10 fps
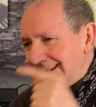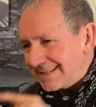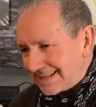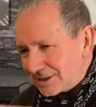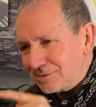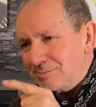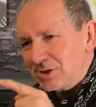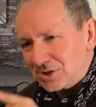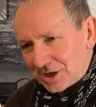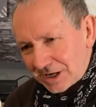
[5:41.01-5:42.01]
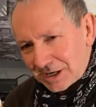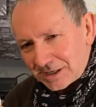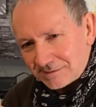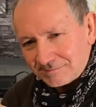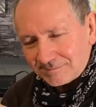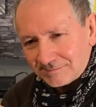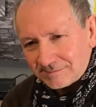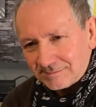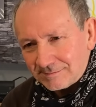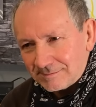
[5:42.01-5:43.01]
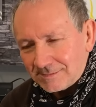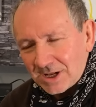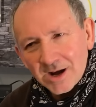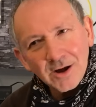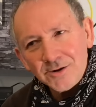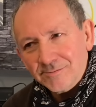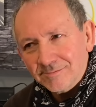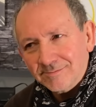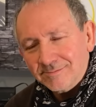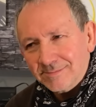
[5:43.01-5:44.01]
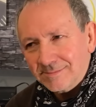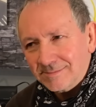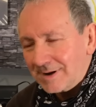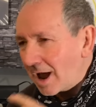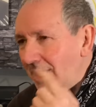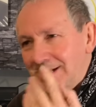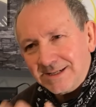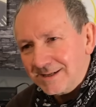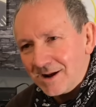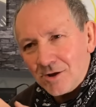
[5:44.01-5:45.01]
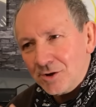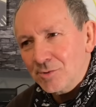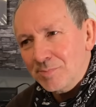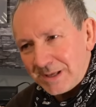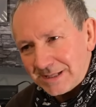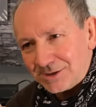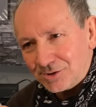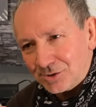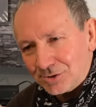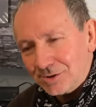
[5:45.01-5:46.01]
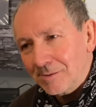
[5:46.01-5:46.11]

This machine, you know, I didn't know it could be this good.